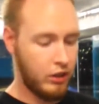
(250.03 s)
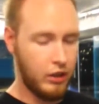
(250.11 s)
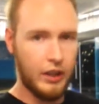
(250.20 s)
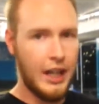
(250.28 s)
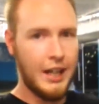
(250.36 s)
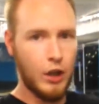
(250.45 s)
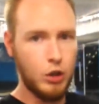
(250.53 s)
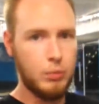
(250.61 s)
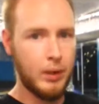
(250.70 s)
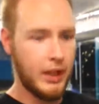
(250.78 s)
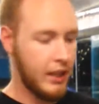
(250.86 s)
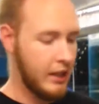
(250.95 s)
to then
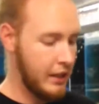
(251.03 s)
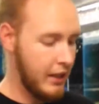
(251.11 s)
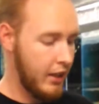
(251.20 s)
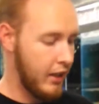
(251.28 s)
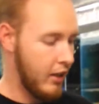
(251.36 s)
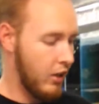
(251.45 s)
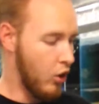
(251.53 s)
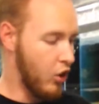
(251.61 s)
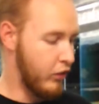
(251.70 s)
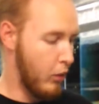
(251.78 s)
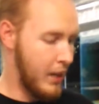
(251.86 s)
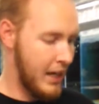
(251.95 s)
open it.
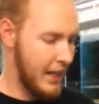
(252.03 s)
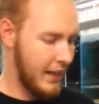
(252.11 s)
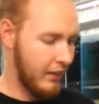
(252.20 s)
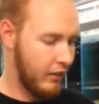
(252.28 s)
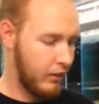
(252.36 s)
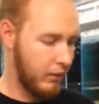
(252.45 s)
Otherwise,